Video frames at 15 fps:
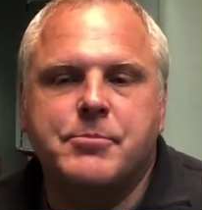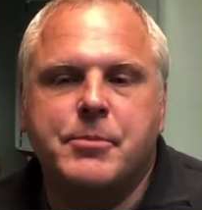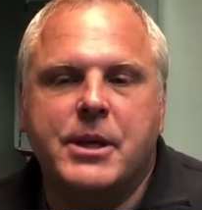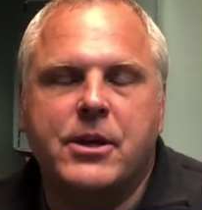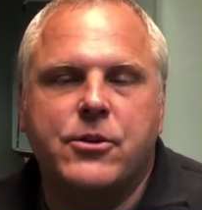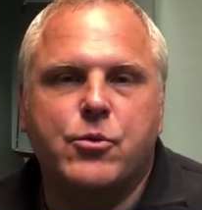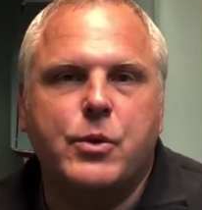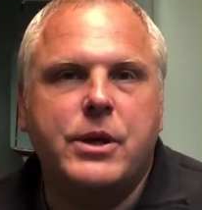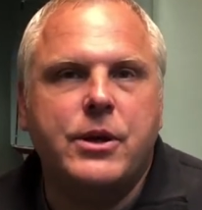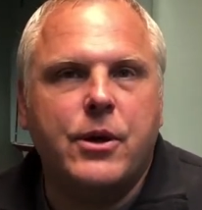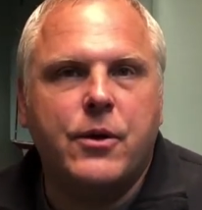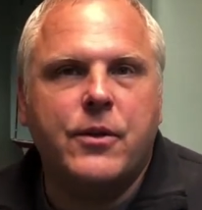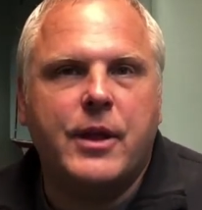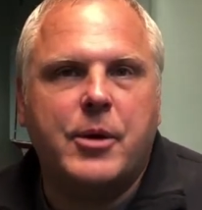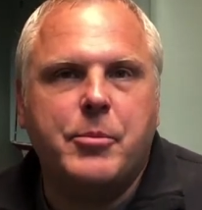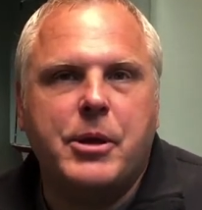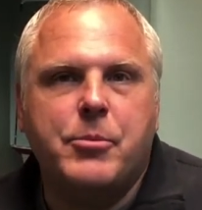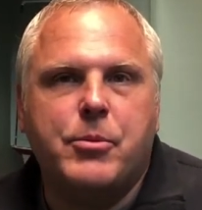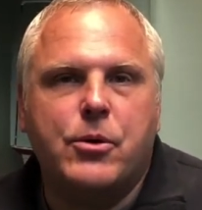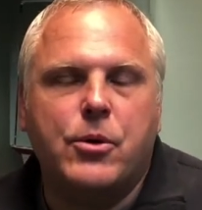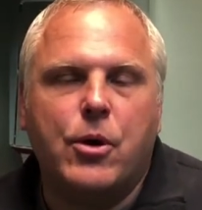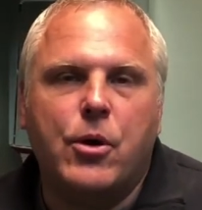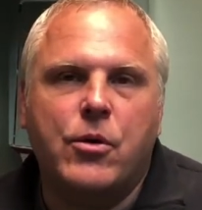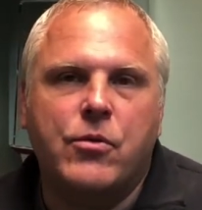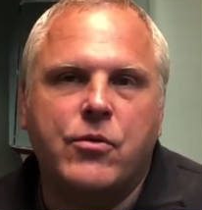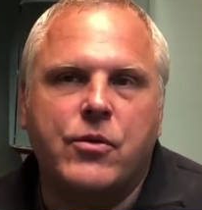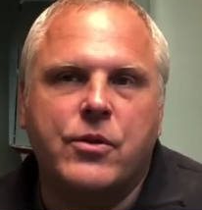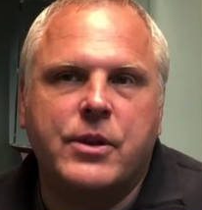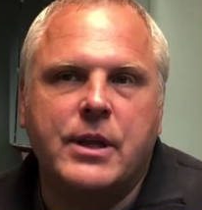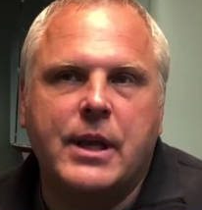because we know that people
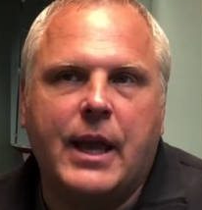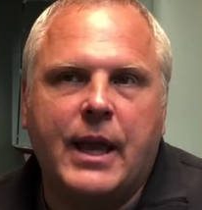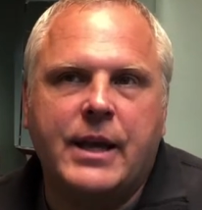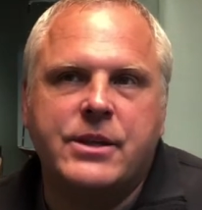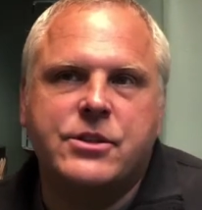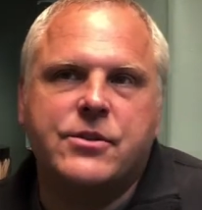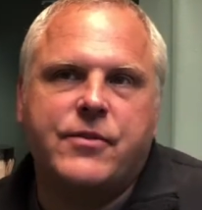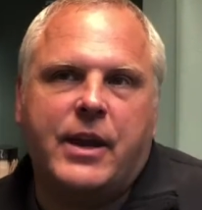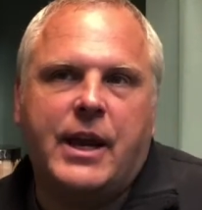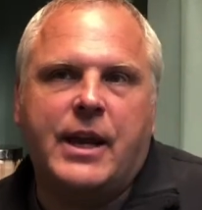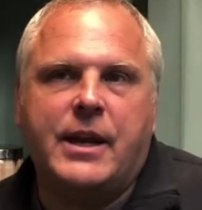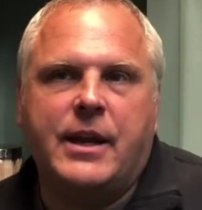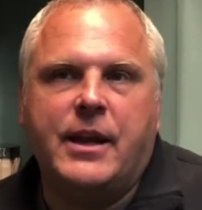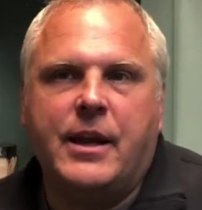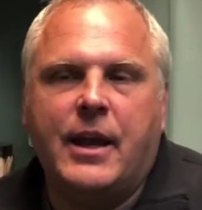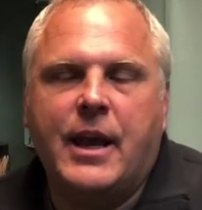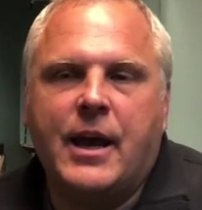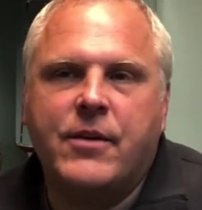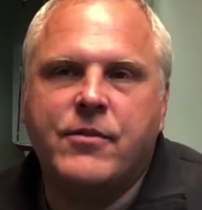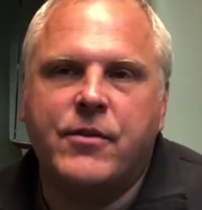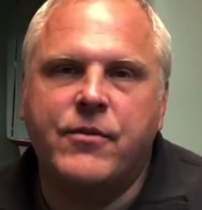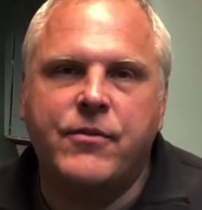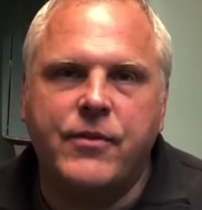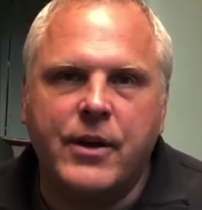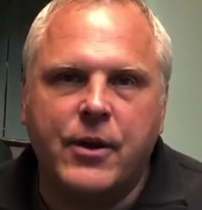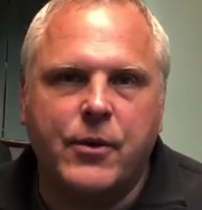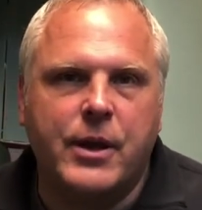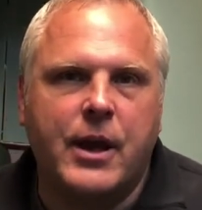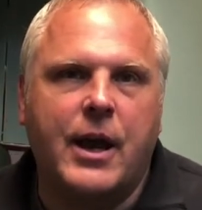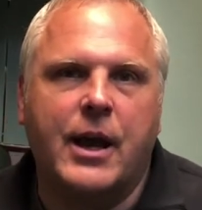over the age of 80 have a
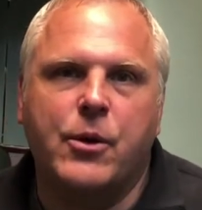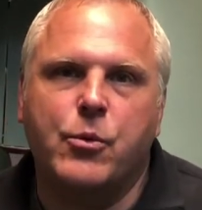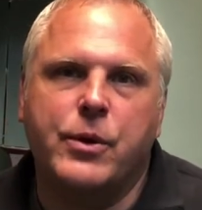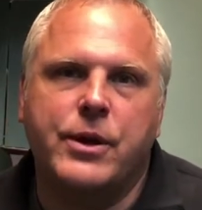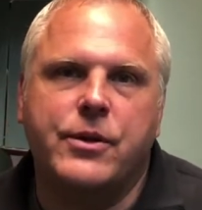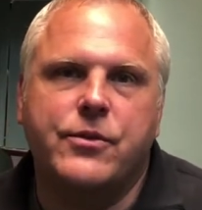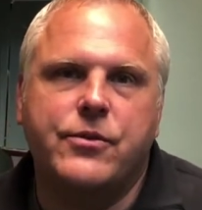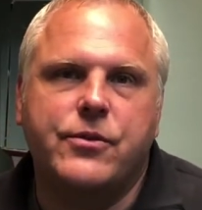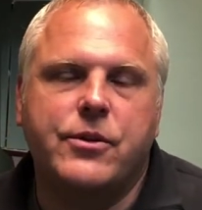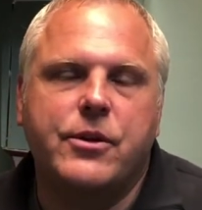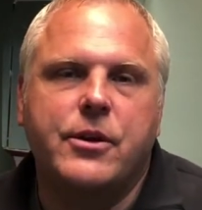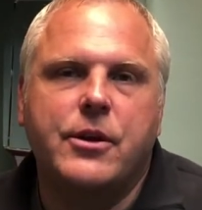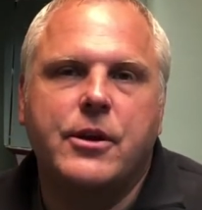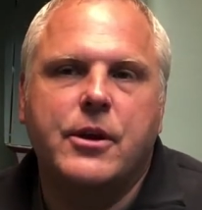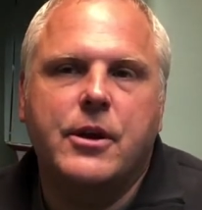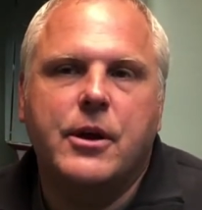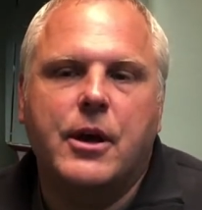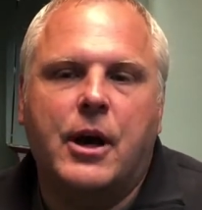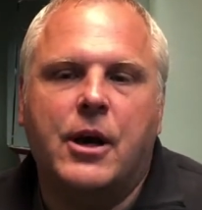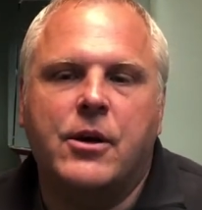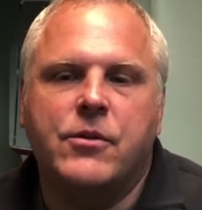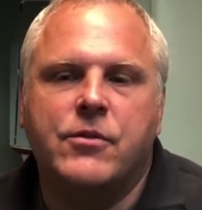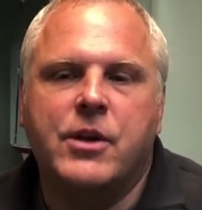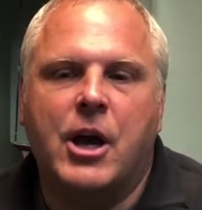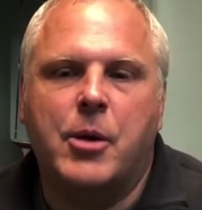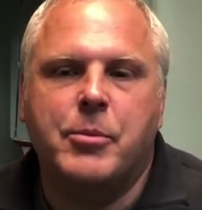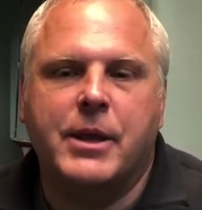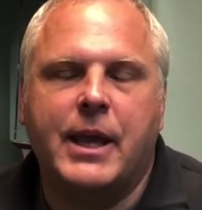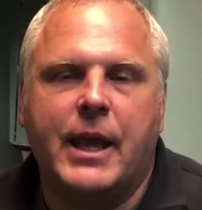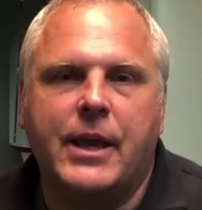very high risk of
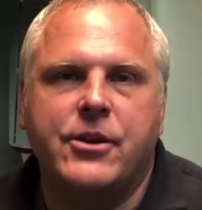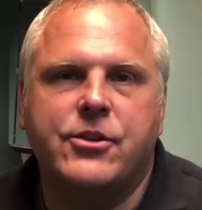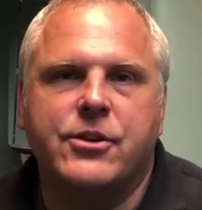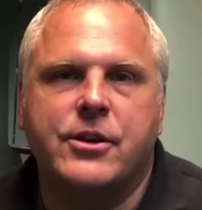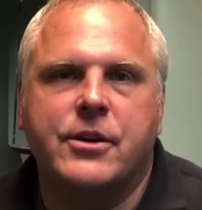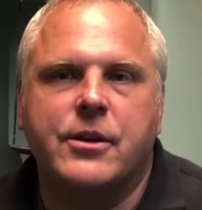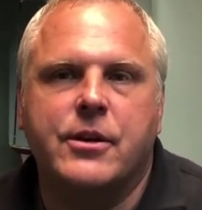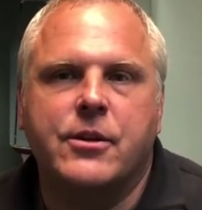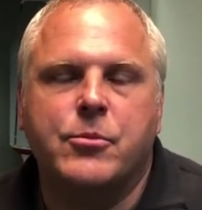complication.